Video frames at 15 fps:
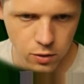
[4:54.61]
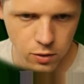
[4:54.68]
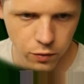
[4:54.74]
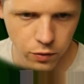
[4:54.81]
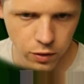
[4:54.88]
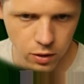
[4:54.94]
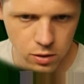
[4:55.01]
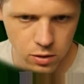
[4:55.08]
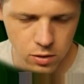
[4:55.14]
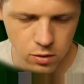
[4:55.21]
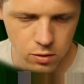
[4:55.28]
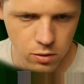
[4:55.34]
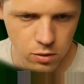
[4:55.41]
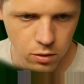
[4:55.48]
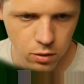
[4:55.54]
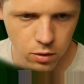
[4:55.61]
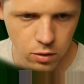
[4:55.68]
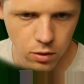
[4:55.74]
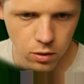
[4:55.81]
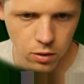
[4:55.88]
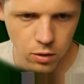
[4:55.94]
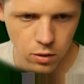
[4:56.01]
fixed.
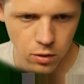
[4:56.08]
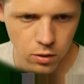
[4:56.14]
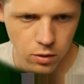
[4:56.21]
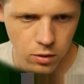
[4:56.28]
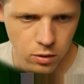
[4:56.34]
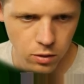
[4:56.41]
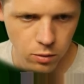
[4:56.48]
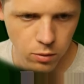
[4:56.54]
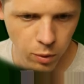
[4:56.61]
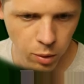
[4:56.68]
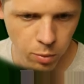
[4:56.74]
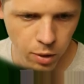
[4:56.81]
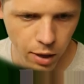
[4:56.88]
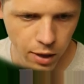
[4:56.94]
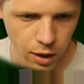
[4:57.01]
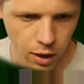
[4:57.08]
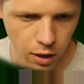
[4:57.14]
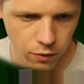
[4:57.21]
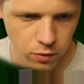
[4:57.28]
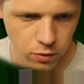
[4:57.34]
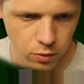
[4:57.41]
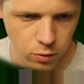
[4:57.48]
Maybe I
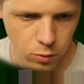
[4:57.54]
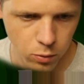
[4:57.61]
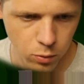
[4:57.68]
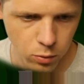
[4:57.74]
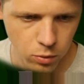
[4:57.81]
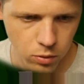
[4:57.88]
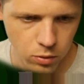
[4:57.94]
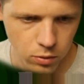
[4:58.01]
have to